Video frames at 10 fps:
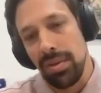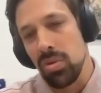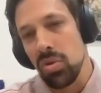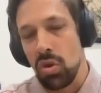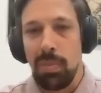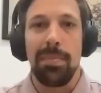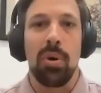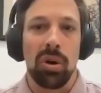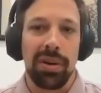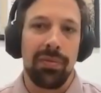super
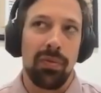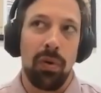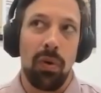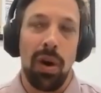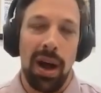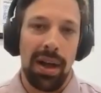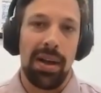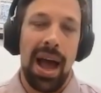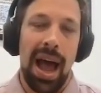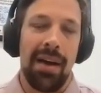important for
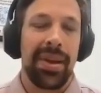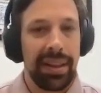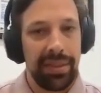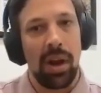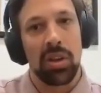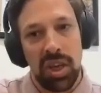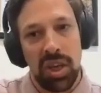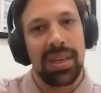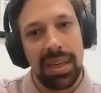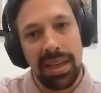having
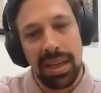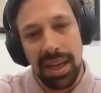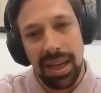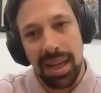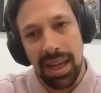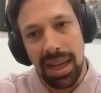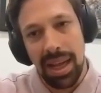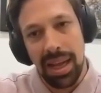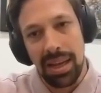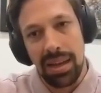longevity
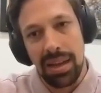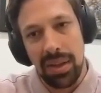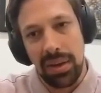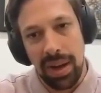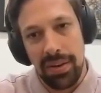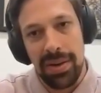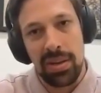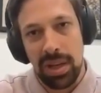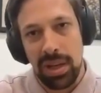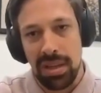in the creative
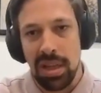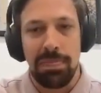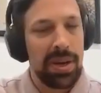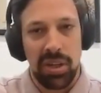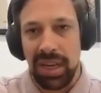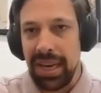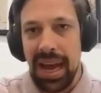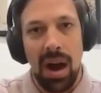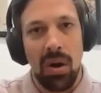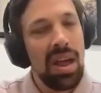industry, because especially
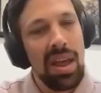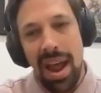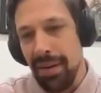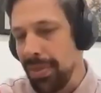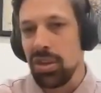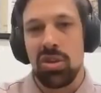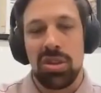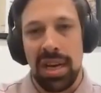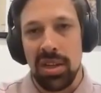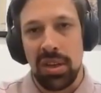now everything's
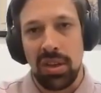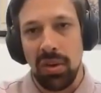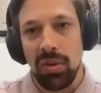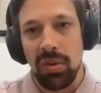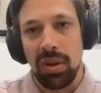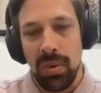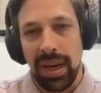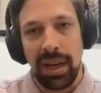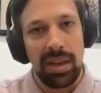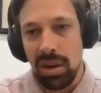changing so quickly.